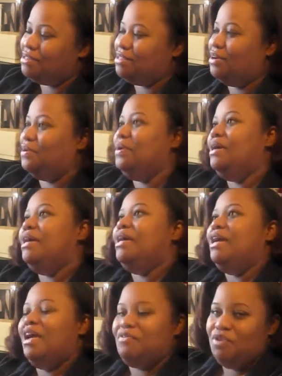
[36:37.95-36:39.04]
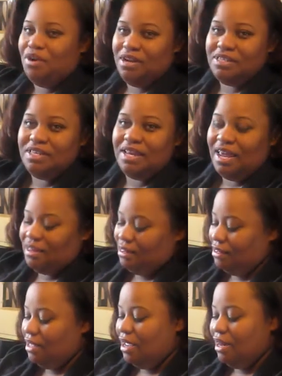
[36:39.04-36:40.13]
So, if you're into that,
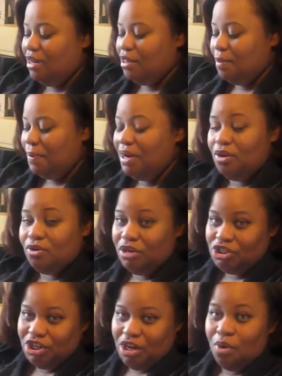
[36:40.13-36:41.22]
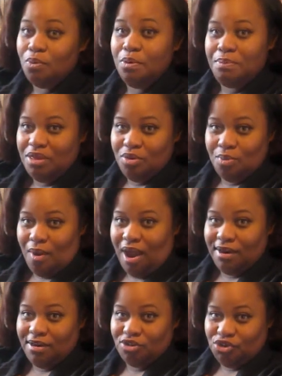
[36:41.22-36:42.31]
then the Pinot Grigio would be the
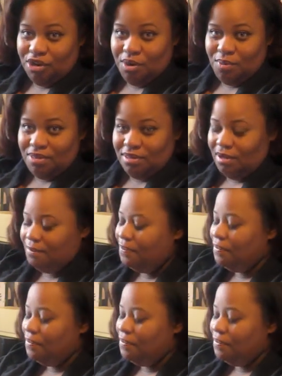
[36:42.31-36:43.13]
wine to drink with it.